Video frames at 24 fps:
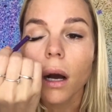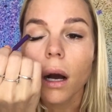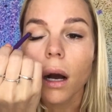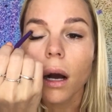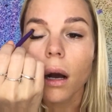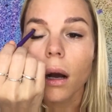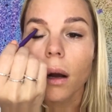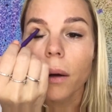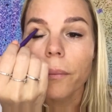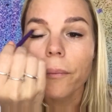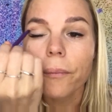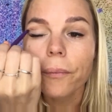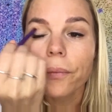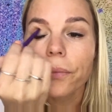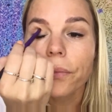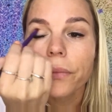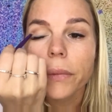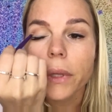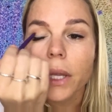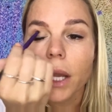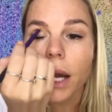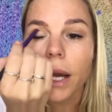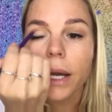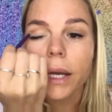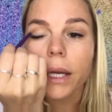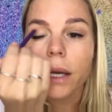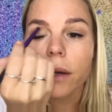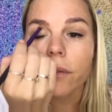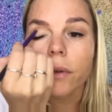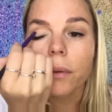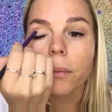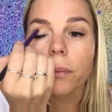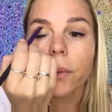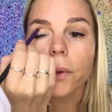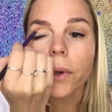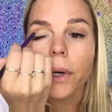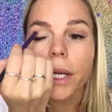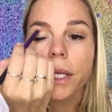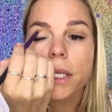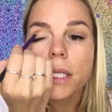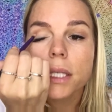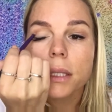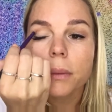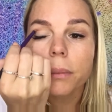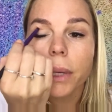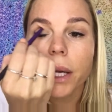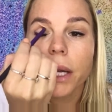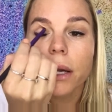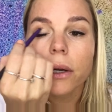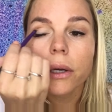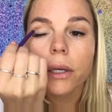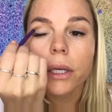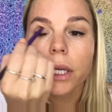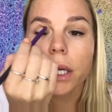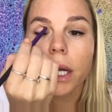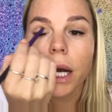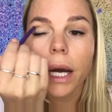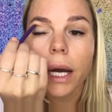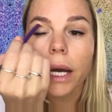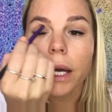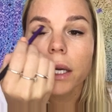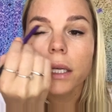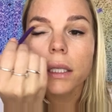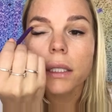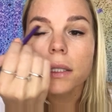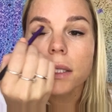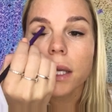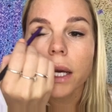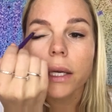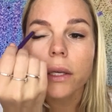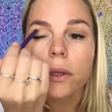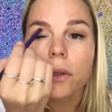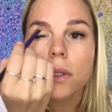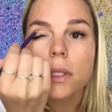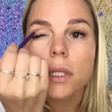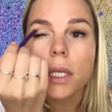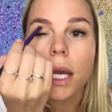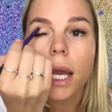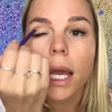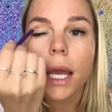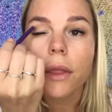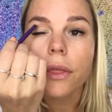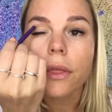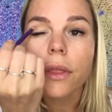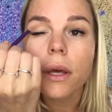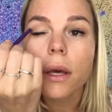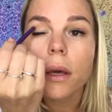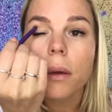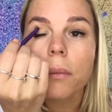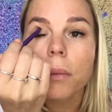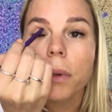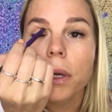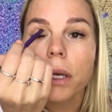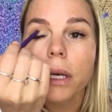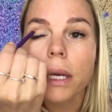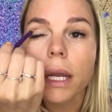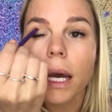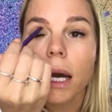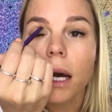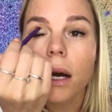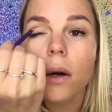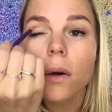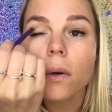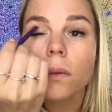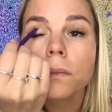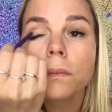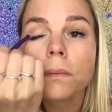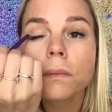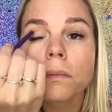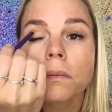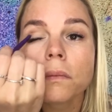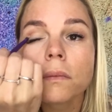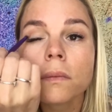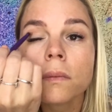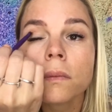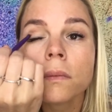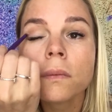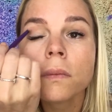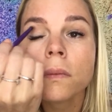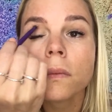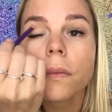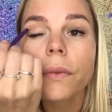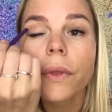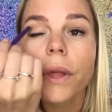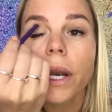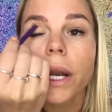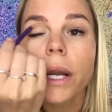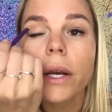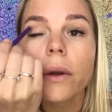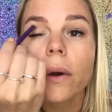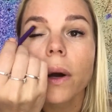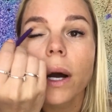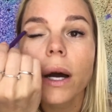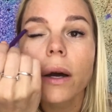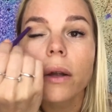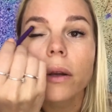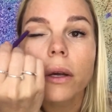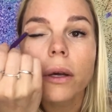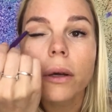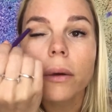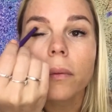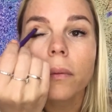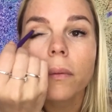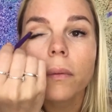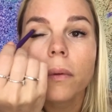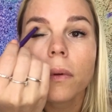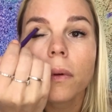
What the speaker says: I have embraced my hooded eyes. I used to hate them, but now that I know how to